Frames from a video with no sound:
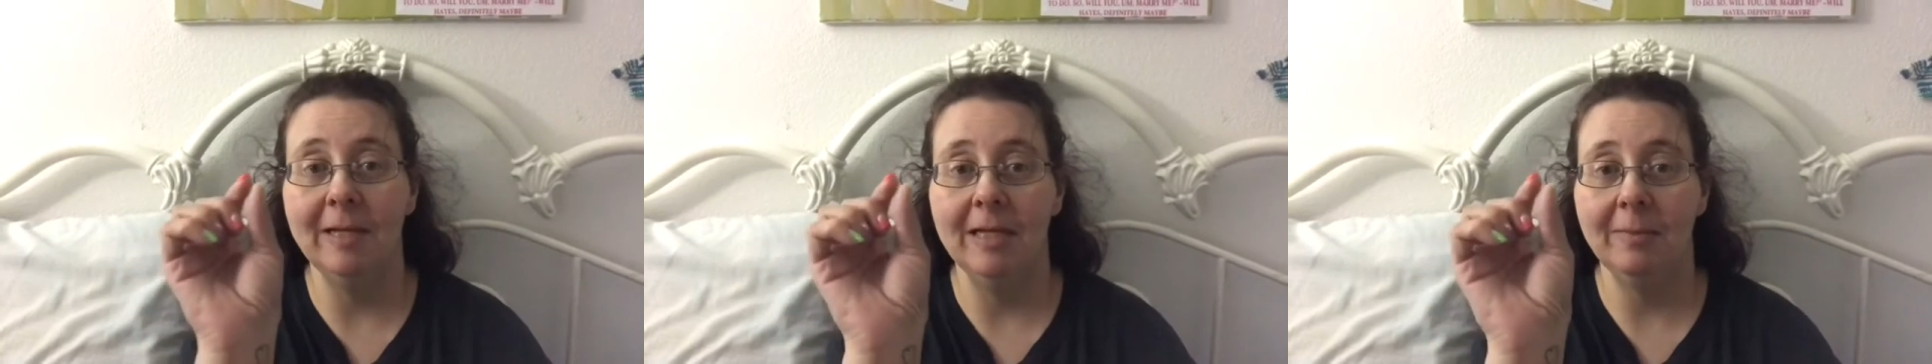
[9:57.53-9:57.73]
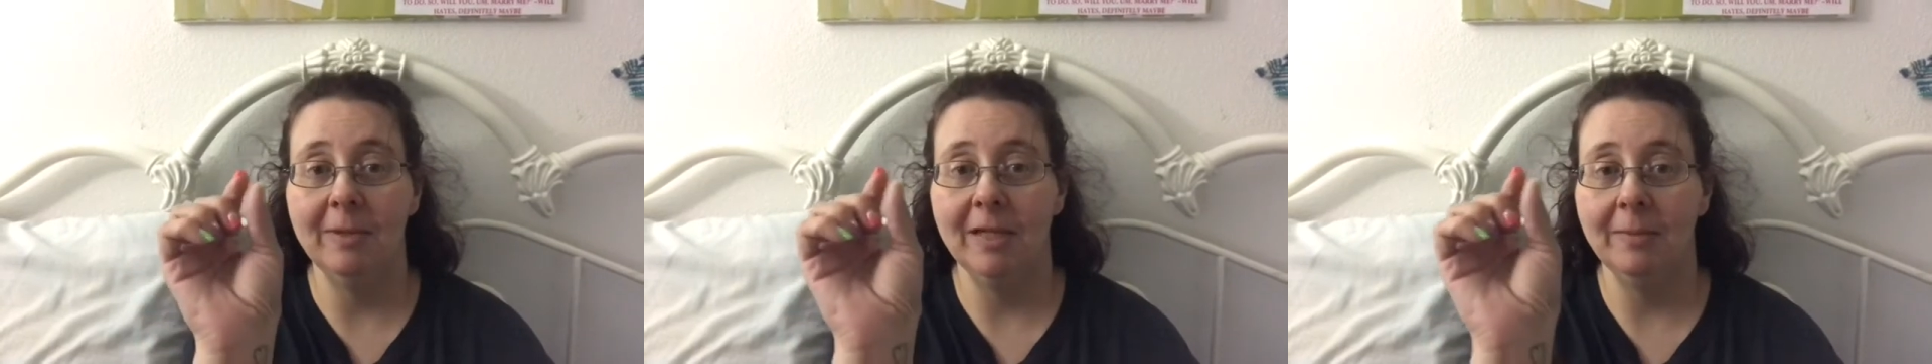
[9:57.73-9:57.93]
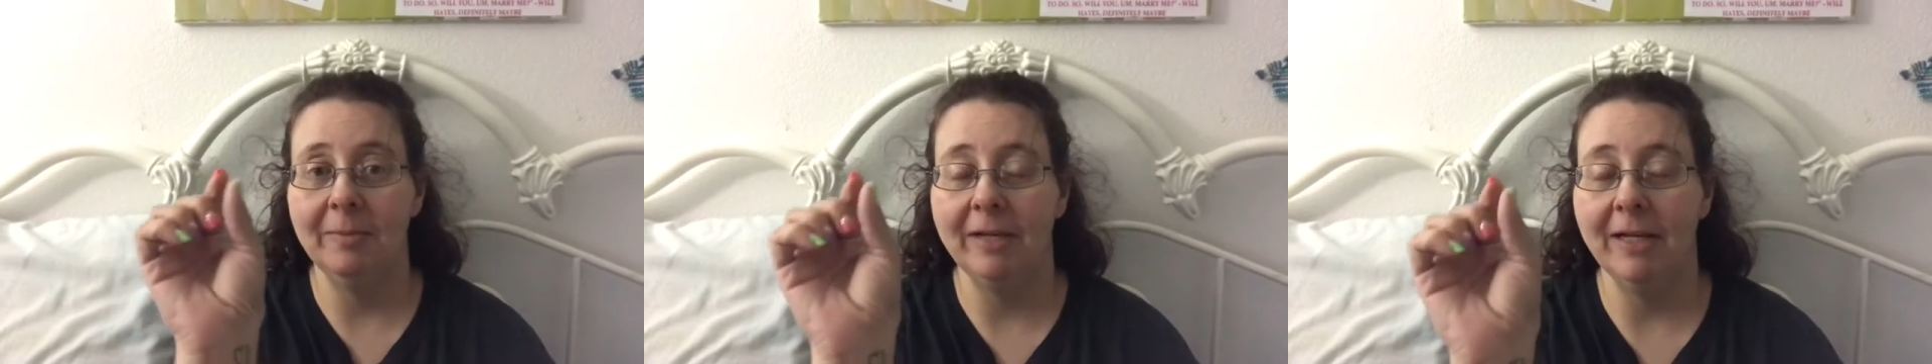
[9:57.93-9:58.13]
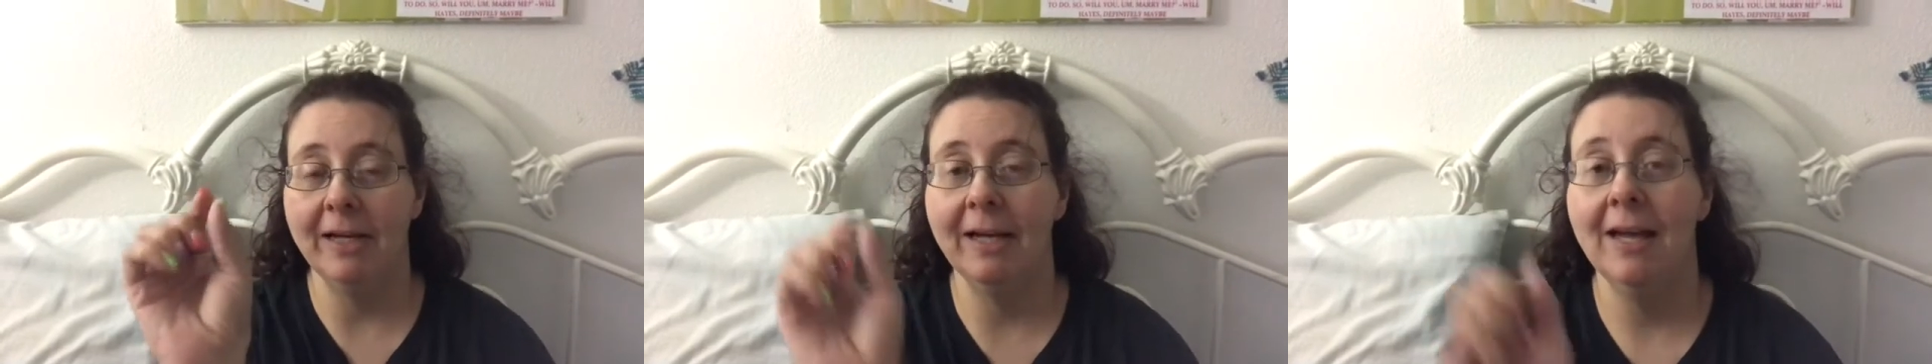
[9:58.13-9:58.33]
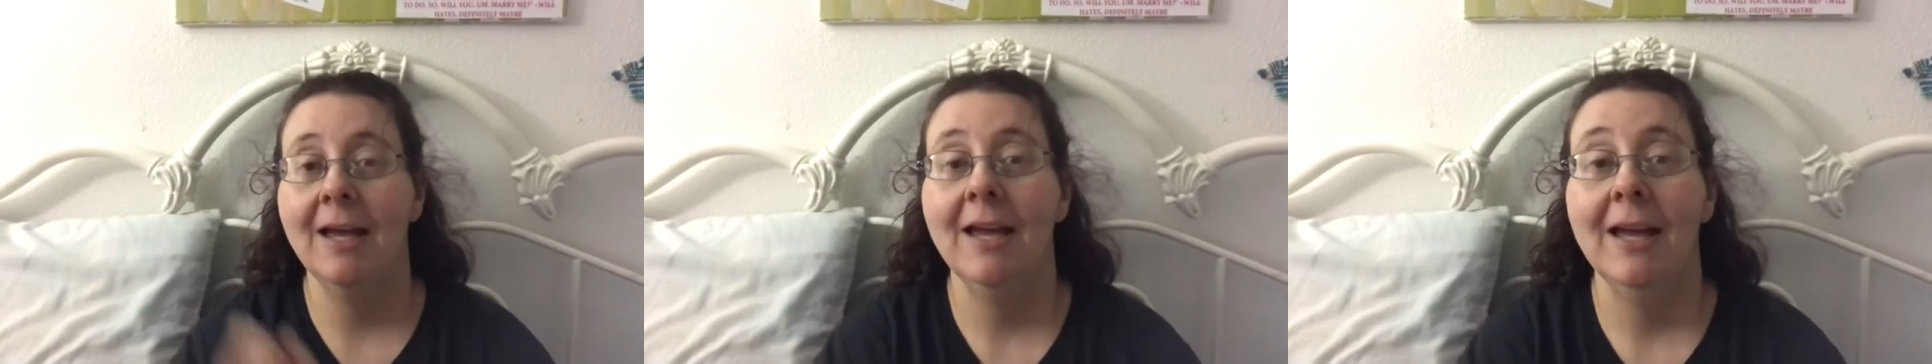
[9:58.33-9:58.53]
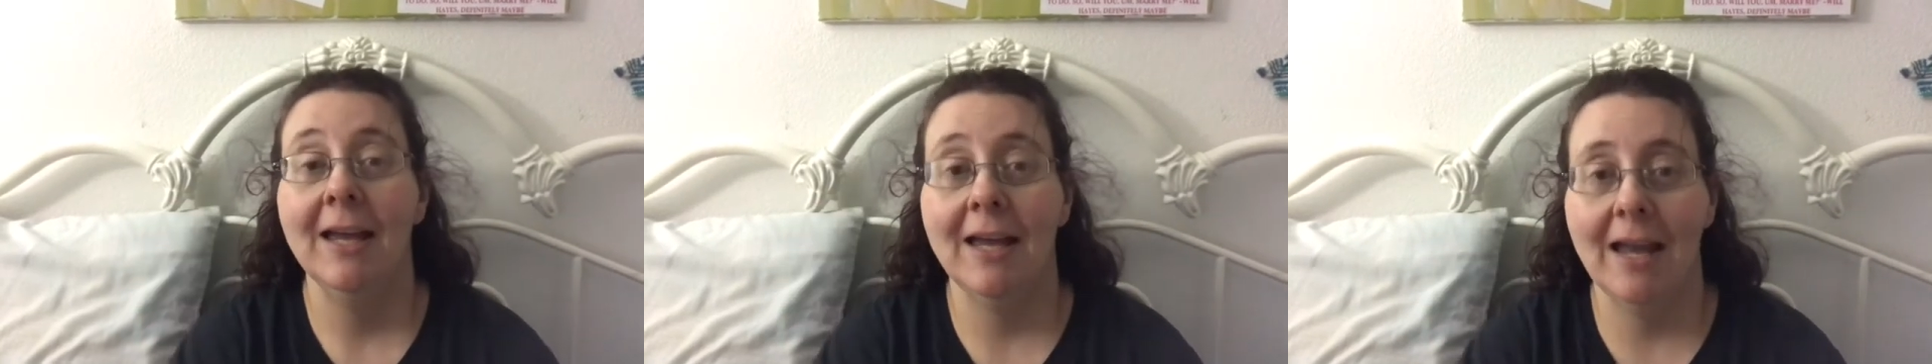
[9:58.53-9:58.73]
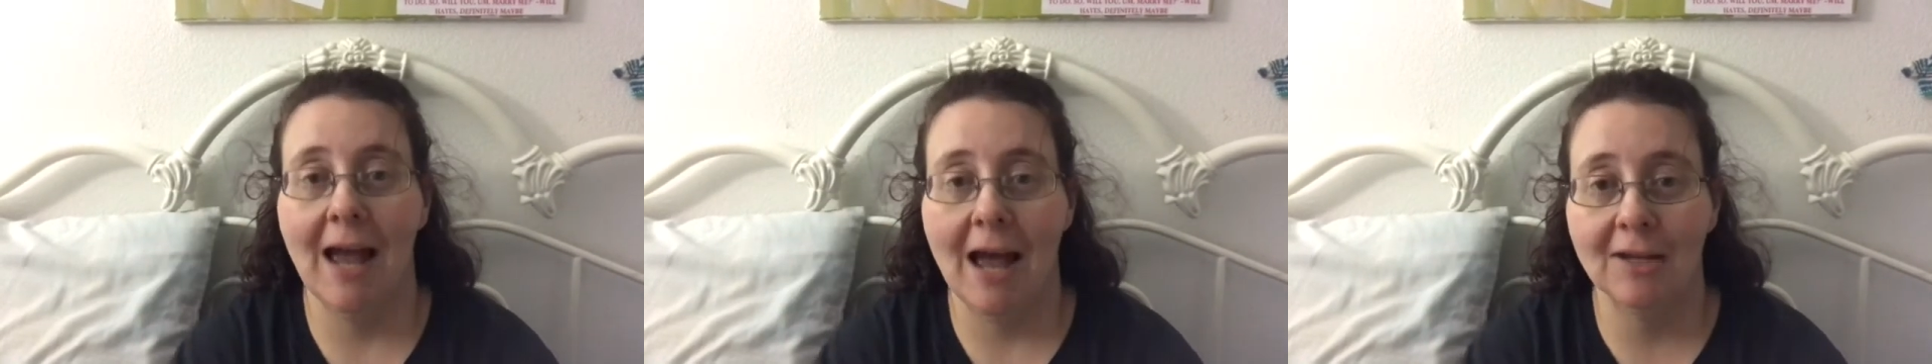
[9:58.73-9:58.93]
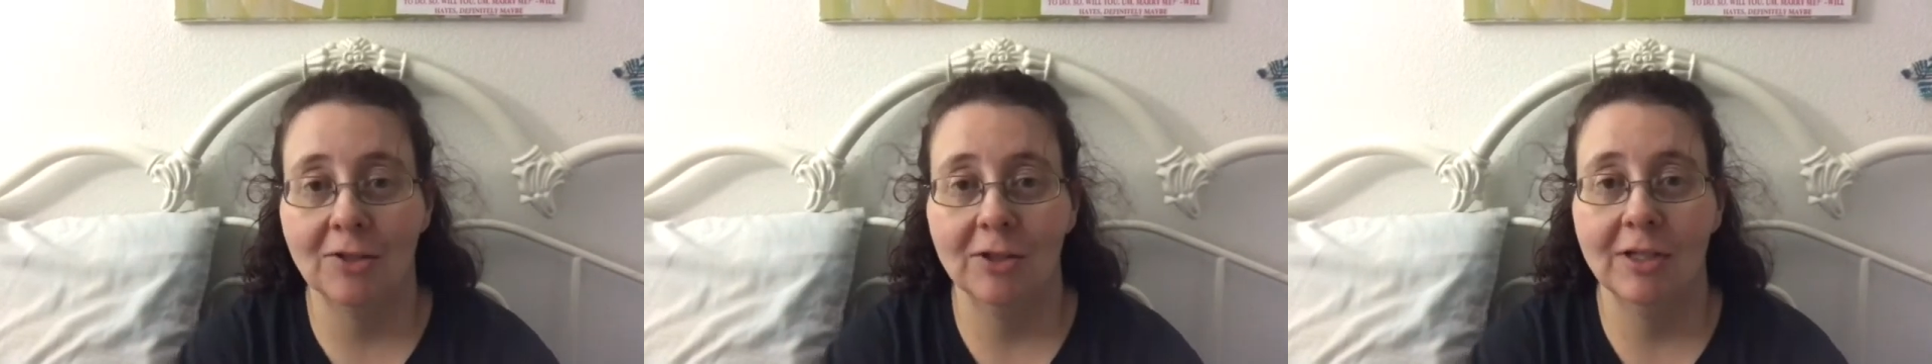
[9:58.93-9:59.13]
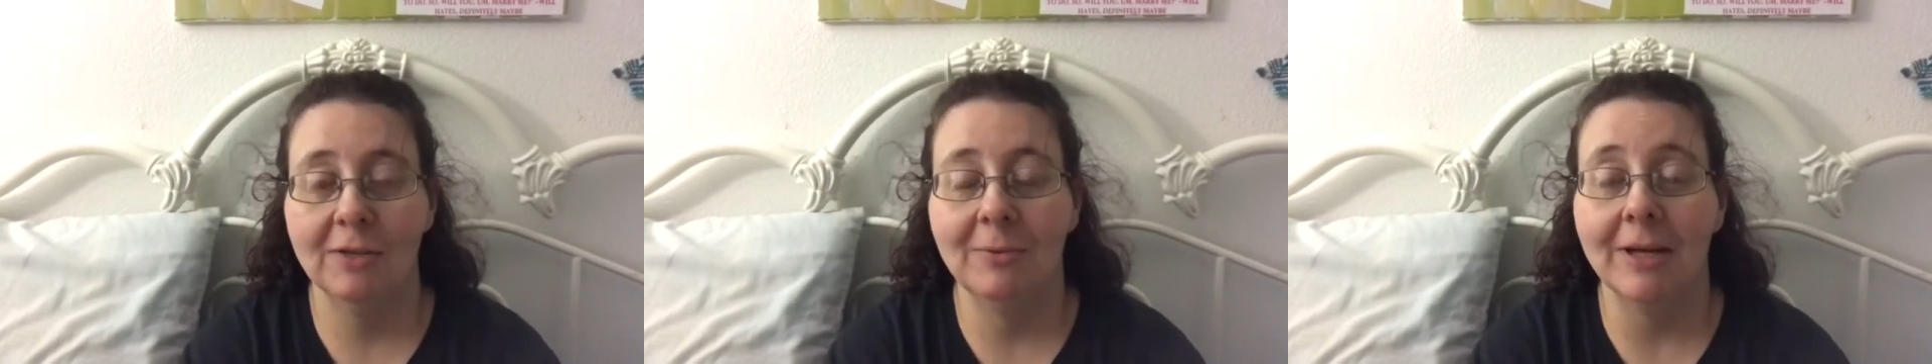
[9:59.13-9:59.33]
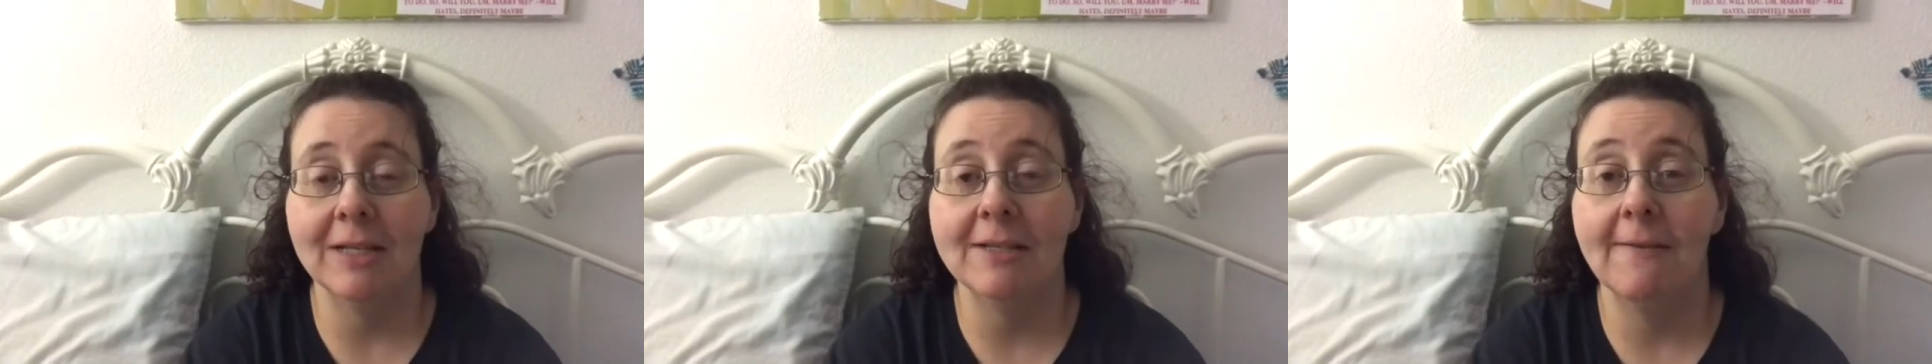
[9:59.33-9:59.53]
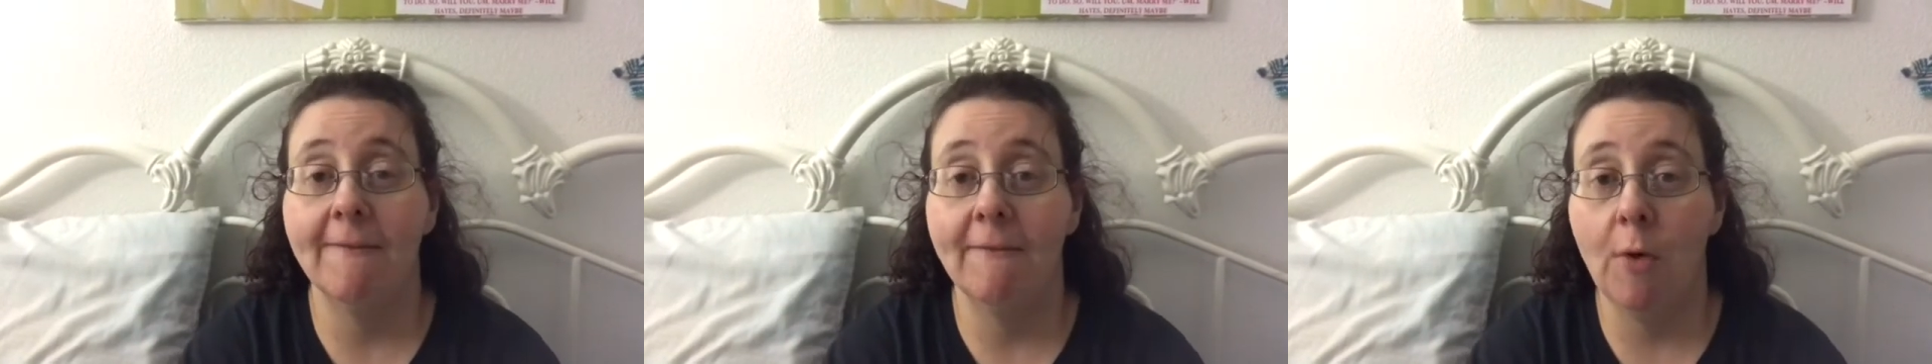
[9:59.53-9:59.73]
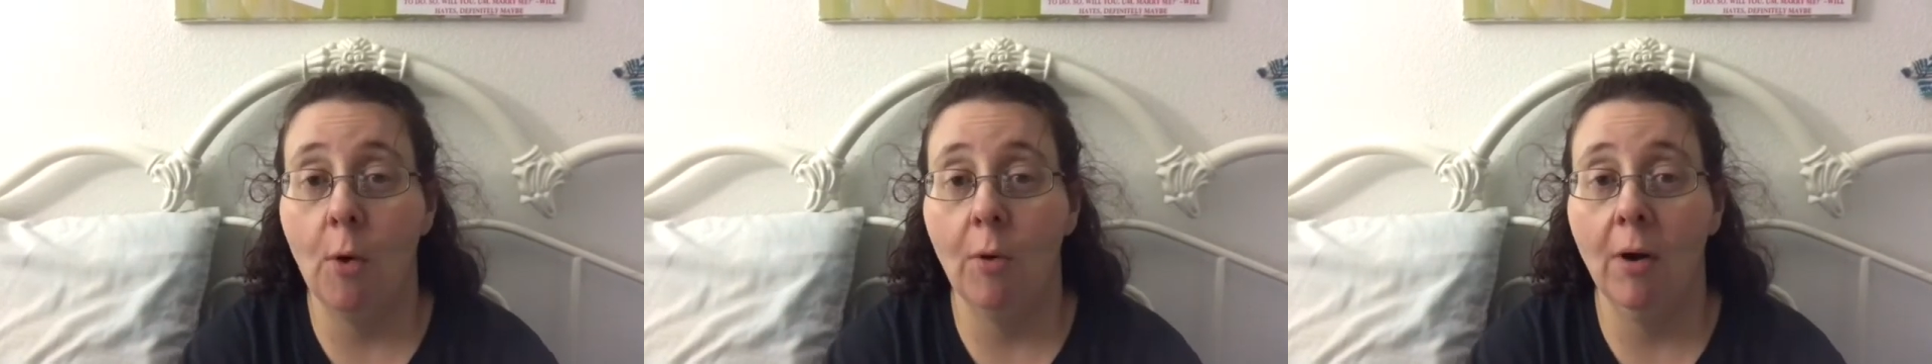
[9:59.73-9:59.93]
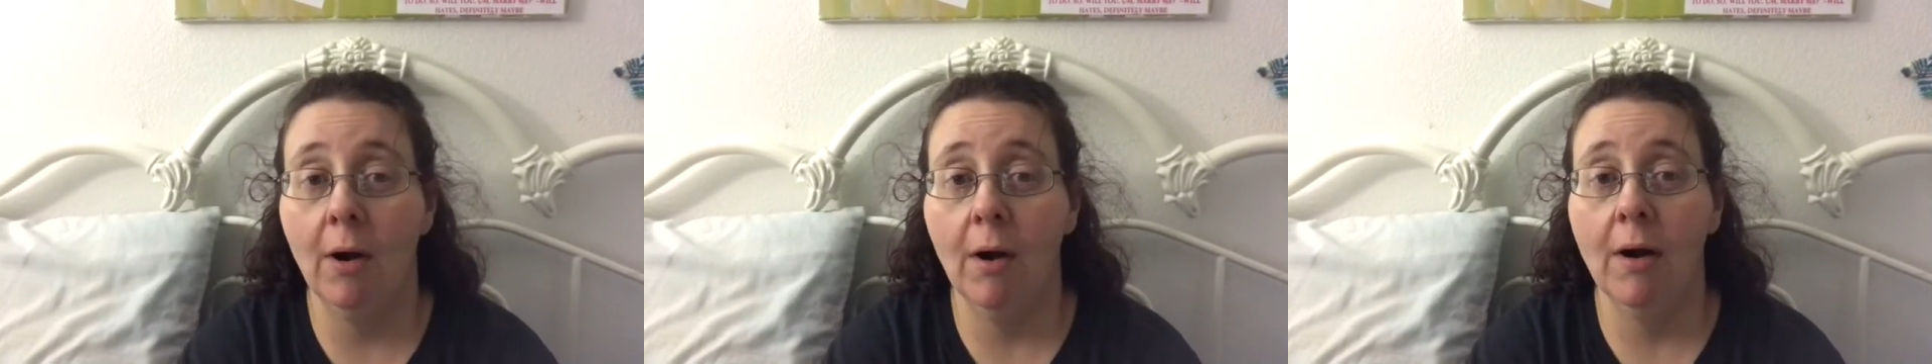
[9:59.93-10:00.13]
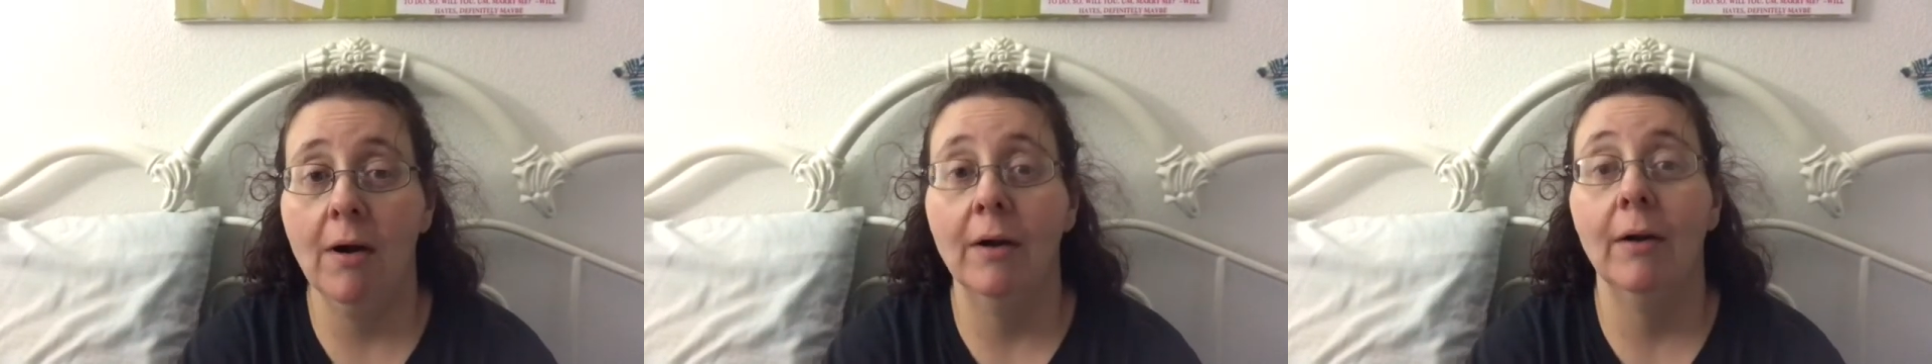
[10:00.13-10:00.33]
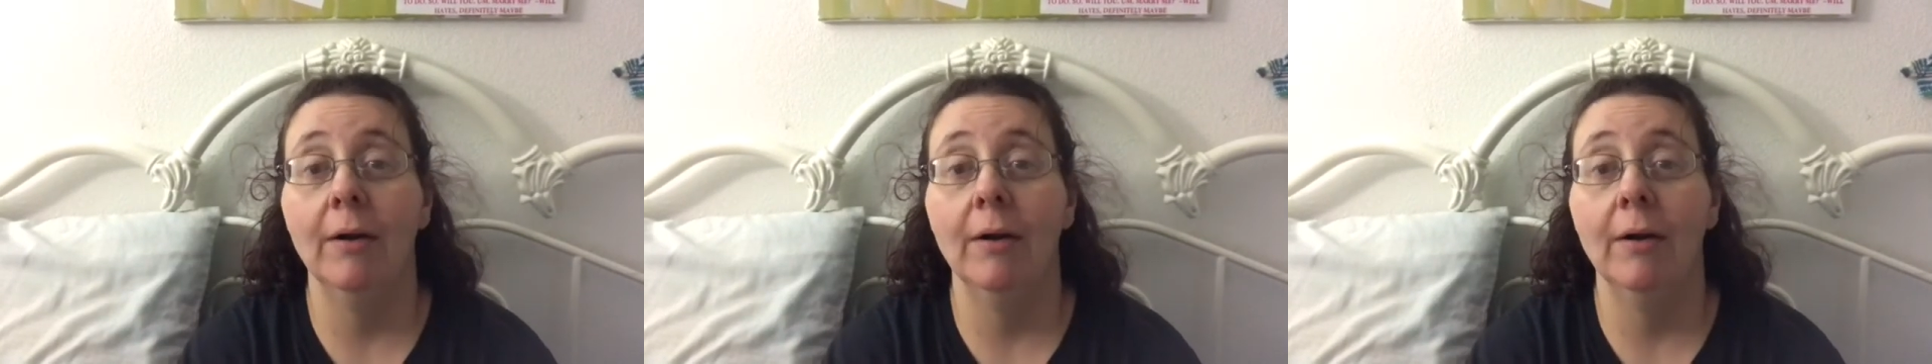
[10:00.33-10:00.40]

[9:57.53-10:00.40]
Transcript: bitty bitty. He actually weighs 4